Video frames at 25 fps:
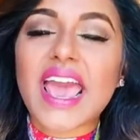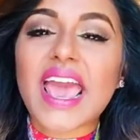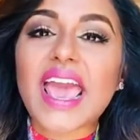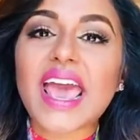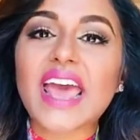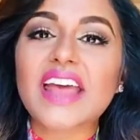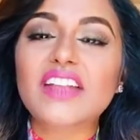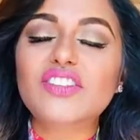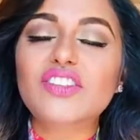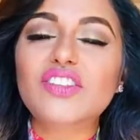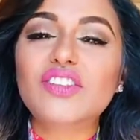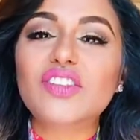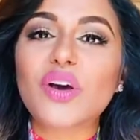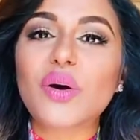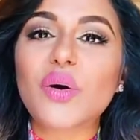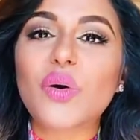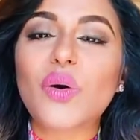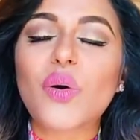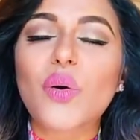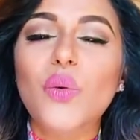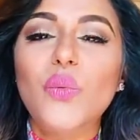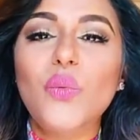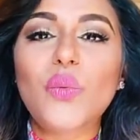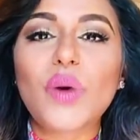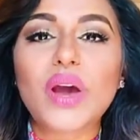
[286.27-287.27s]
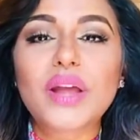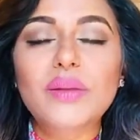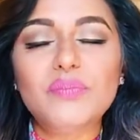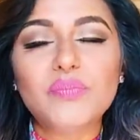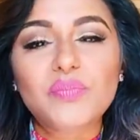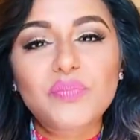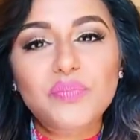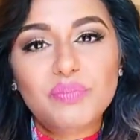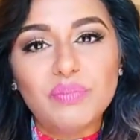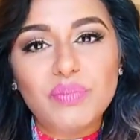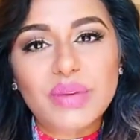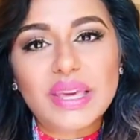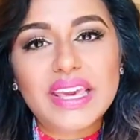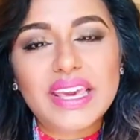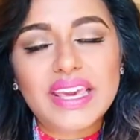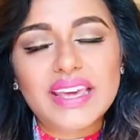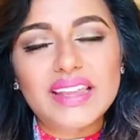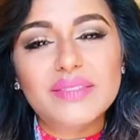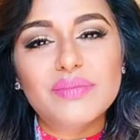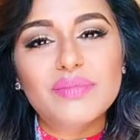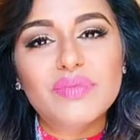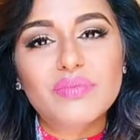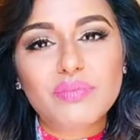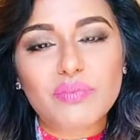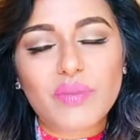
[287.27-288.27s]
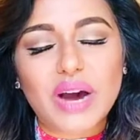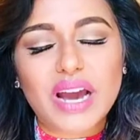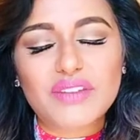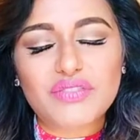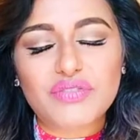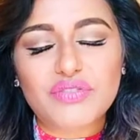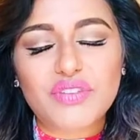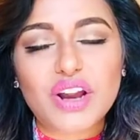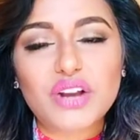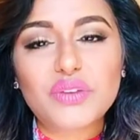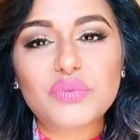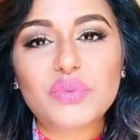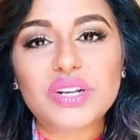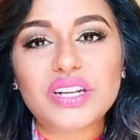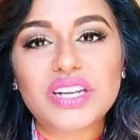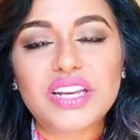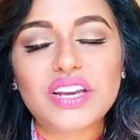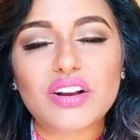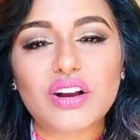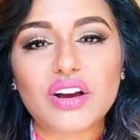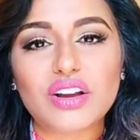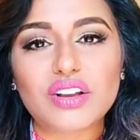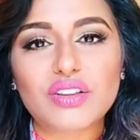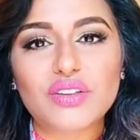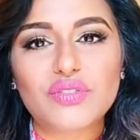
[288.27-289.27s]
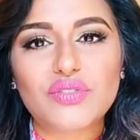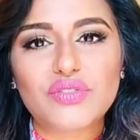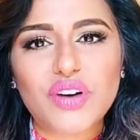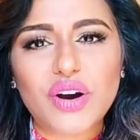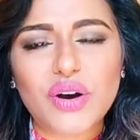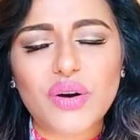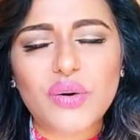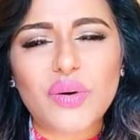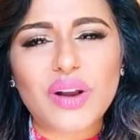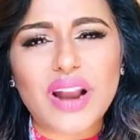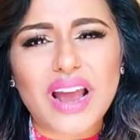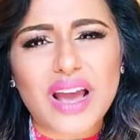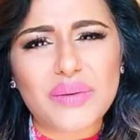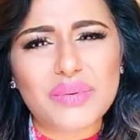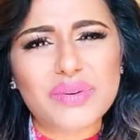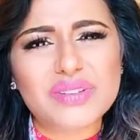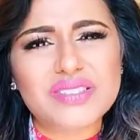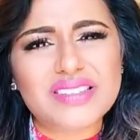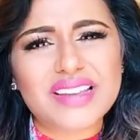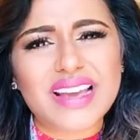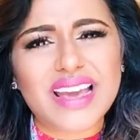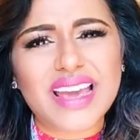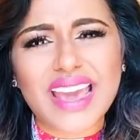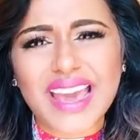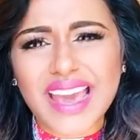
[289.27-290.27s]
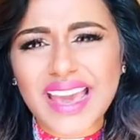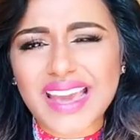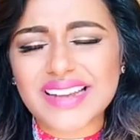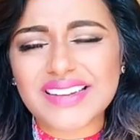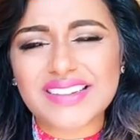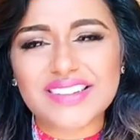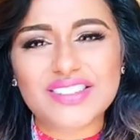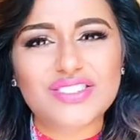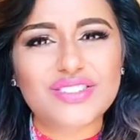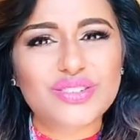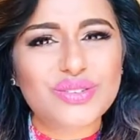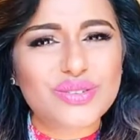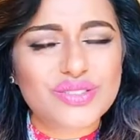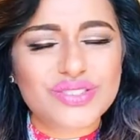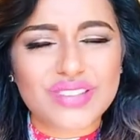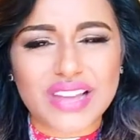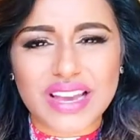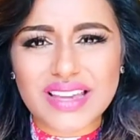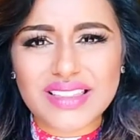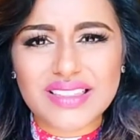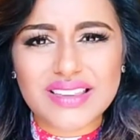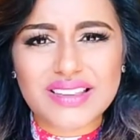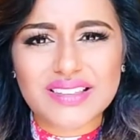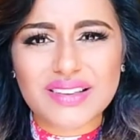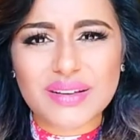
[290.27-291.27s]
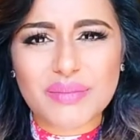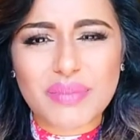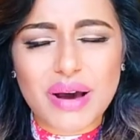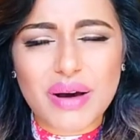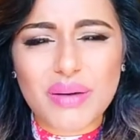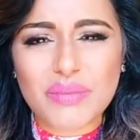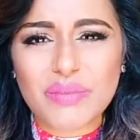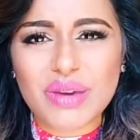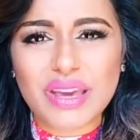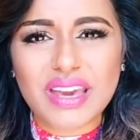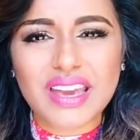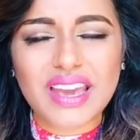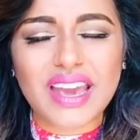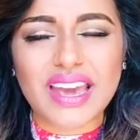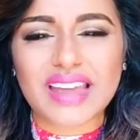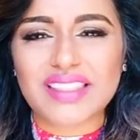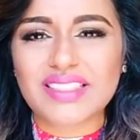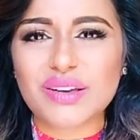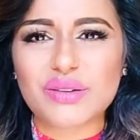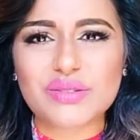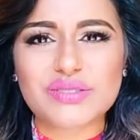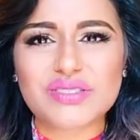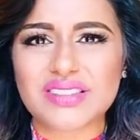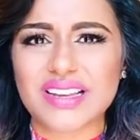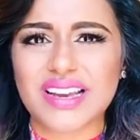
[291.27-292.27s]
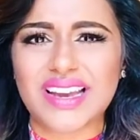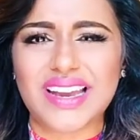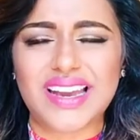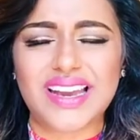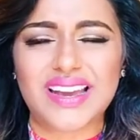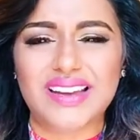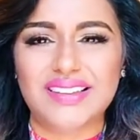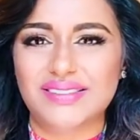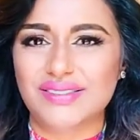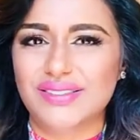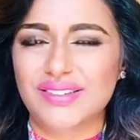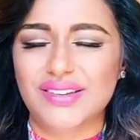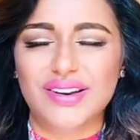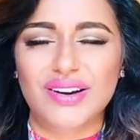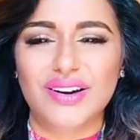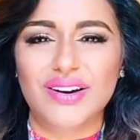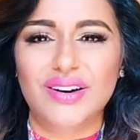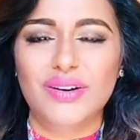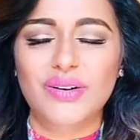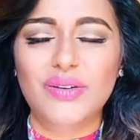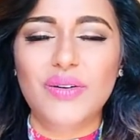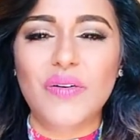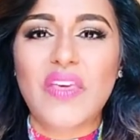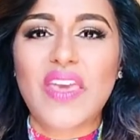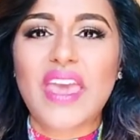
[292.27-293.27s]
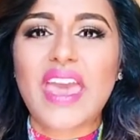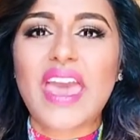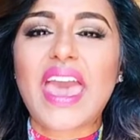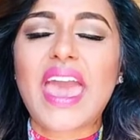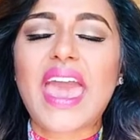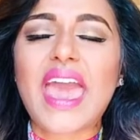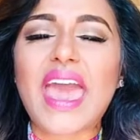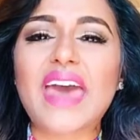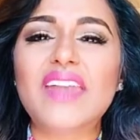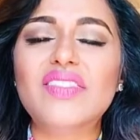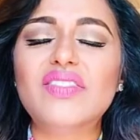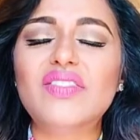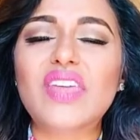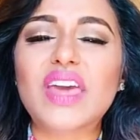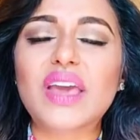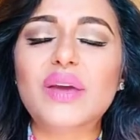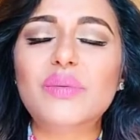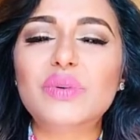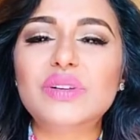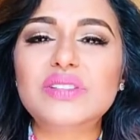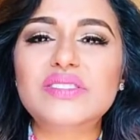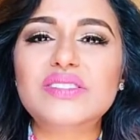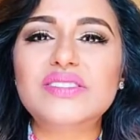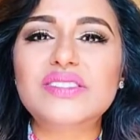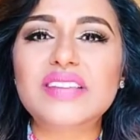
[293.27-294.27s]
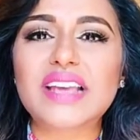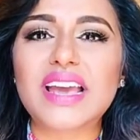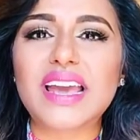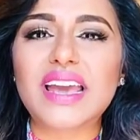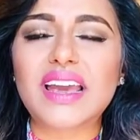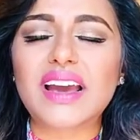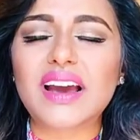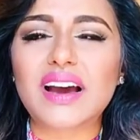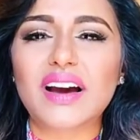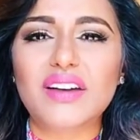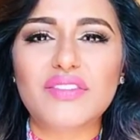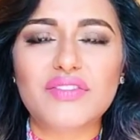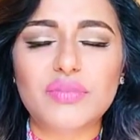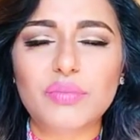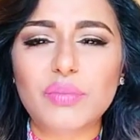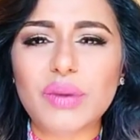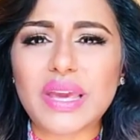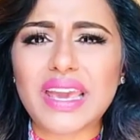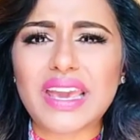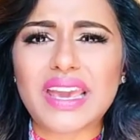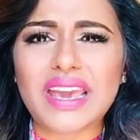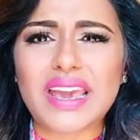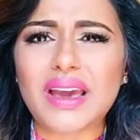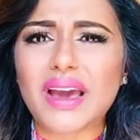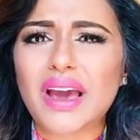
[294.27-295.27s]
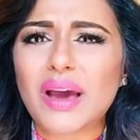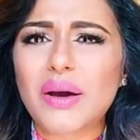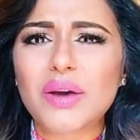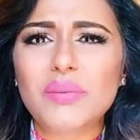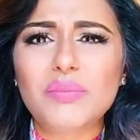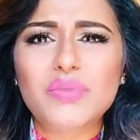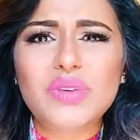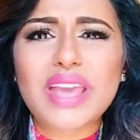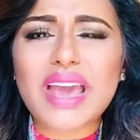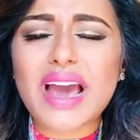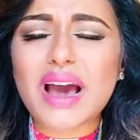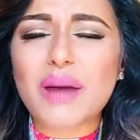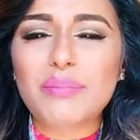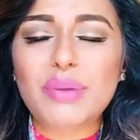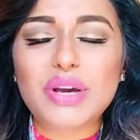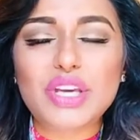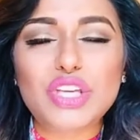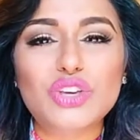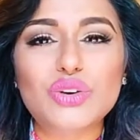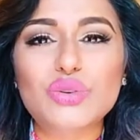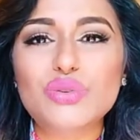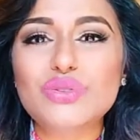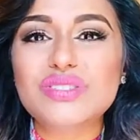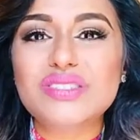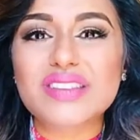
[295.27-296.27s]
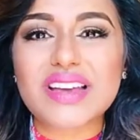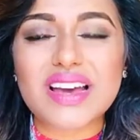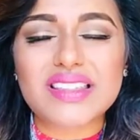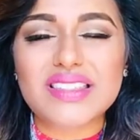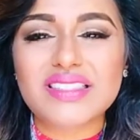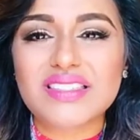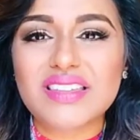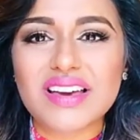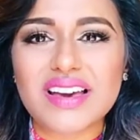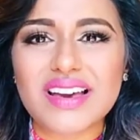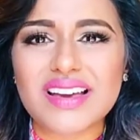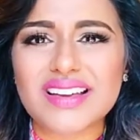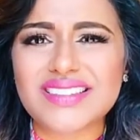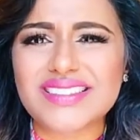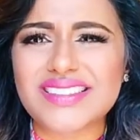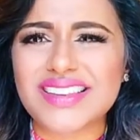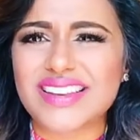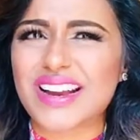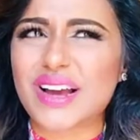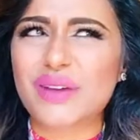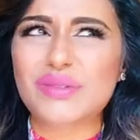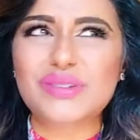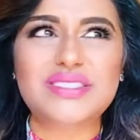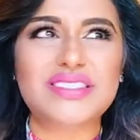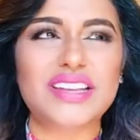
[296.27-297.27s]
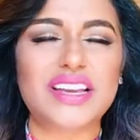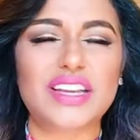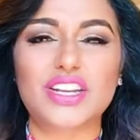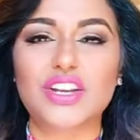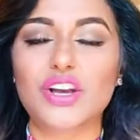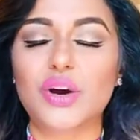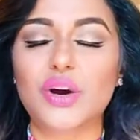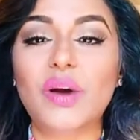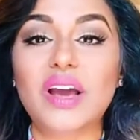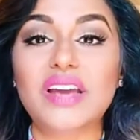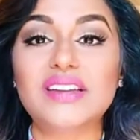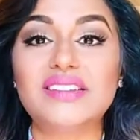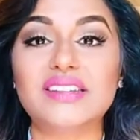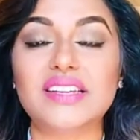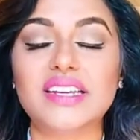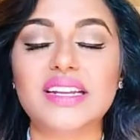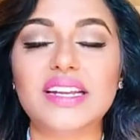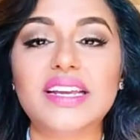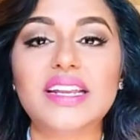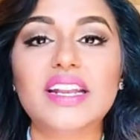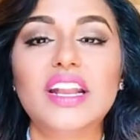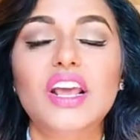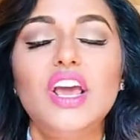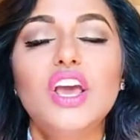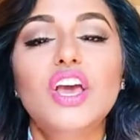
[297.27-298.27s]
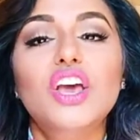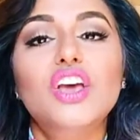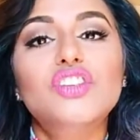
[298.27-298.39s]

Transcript: And so when me and my friend would get on the phone, I would say, hey, did you say this about me? And they would say, no. And they would say of me, yeah, but you said this. And I would say, no, I didn't.